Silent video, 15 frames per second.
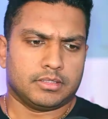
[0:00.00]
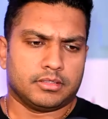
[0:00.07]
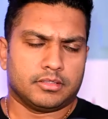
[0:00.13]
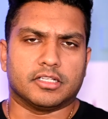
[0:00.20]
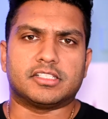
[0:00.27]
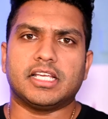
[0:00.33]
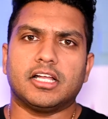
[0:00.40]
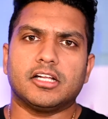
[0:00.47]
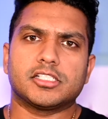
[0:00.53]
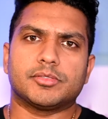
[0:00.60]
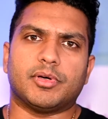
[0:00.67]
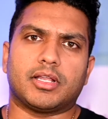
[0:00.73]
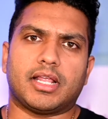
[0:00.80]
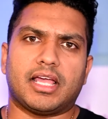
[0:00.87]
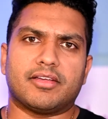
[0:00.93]
The challenge
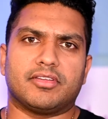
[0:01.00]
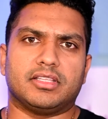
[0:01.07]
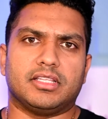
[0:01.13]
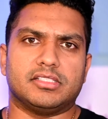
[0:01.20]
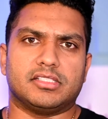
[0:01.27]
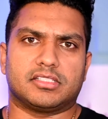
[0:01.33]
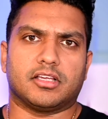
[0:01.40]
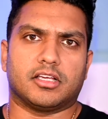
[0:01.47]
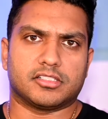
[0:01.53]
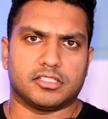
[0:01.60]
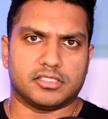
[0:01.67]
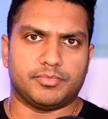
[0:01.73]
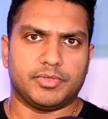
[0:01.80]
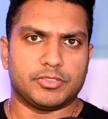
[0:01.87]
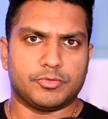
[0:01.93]
about having these
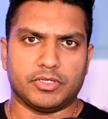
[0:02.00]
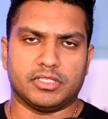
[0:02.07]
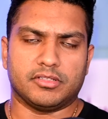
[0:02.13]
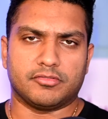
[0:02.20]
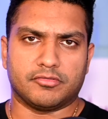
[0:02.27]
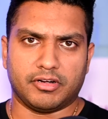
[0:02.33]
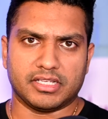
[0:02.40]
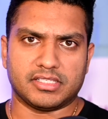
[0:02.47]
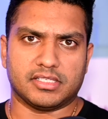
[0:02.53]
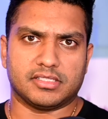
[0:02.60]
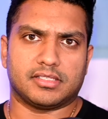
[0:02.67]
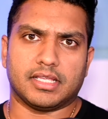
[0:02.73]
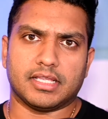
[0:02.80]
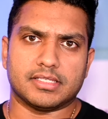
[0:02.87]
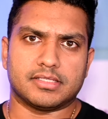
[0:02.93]
discussions between races
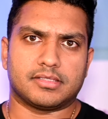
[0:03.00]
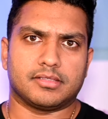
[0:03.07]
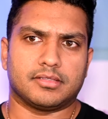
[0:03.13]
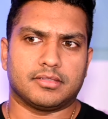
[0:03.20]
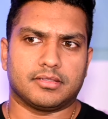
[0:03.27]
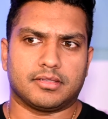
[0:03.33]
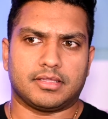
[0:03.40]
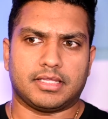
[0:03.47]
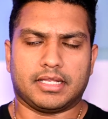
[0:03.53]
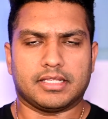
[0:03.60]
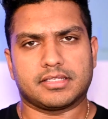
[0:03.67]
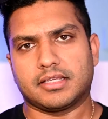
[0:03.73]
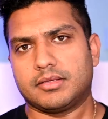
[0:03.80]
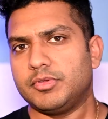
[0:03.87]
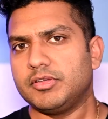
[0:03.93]
is that it
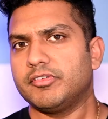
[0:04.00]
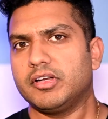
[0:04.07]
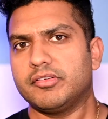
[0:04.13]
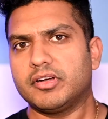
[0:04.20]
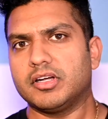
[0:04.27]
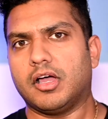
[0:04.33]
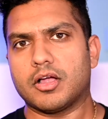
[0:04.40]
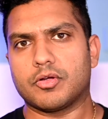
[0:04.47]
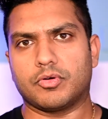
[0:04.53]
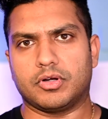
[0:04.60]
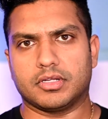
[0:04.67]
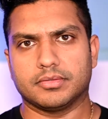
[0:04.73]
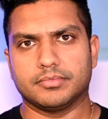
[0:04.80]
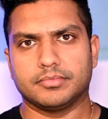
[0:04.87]
can be very, very awkward